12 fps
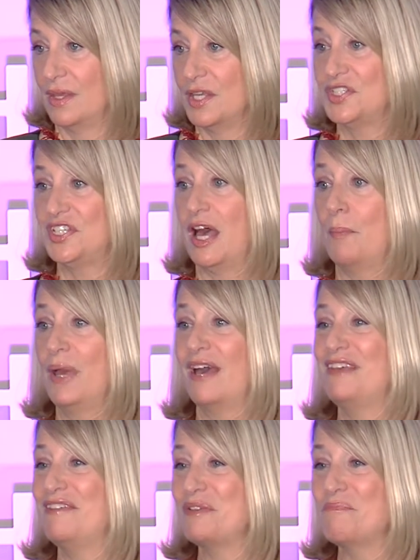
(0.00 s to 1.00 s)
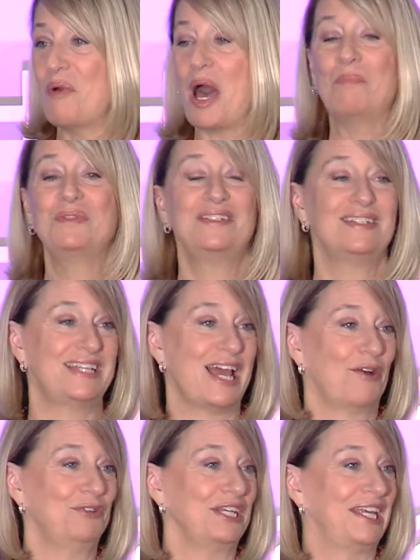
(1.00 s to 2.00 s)
Some have even popped into
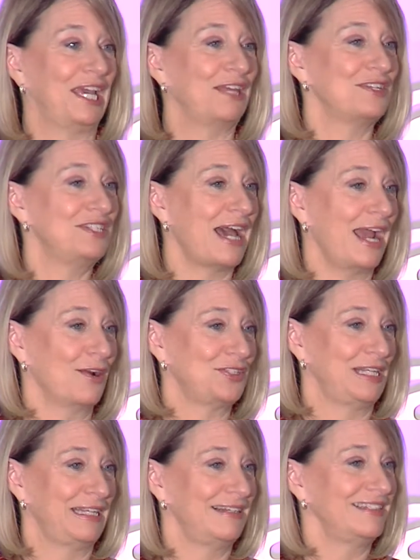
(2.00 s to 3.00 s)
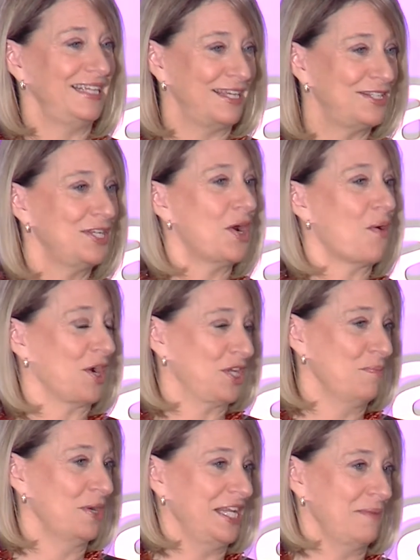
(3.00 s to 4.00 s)
town to kick the tires a little to get to know our
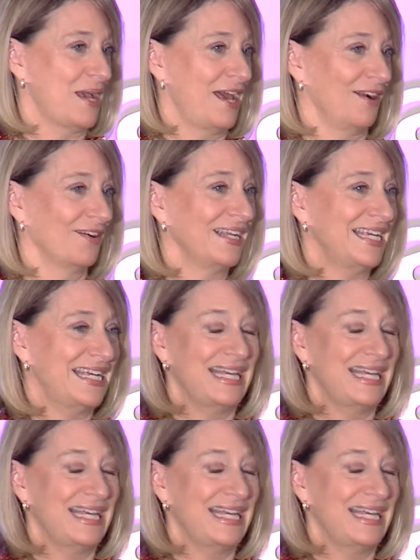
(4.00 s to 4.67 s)
community better.